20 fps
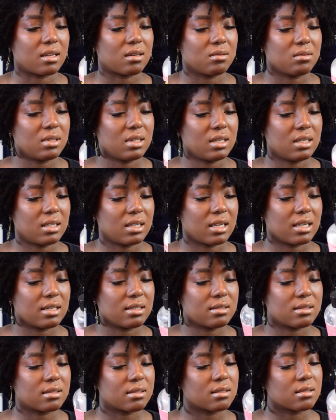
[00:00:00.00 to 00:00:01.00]
I don't think it
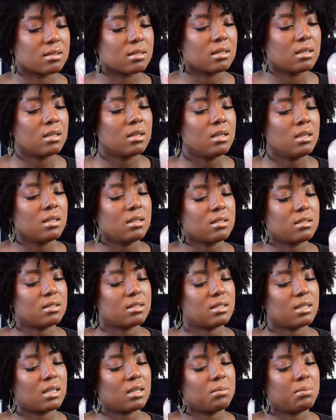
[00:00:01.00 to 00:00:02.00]
has, does
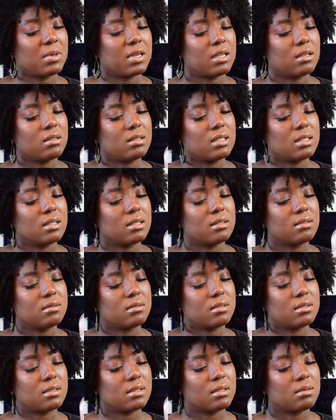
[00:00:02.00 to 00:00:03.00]
it have
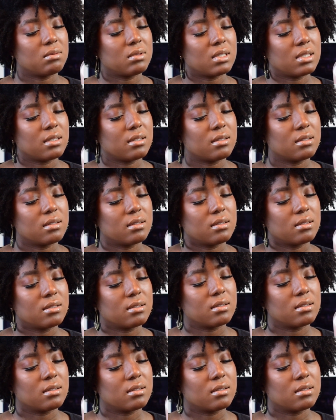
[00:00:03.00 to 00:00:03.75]
biotin or something?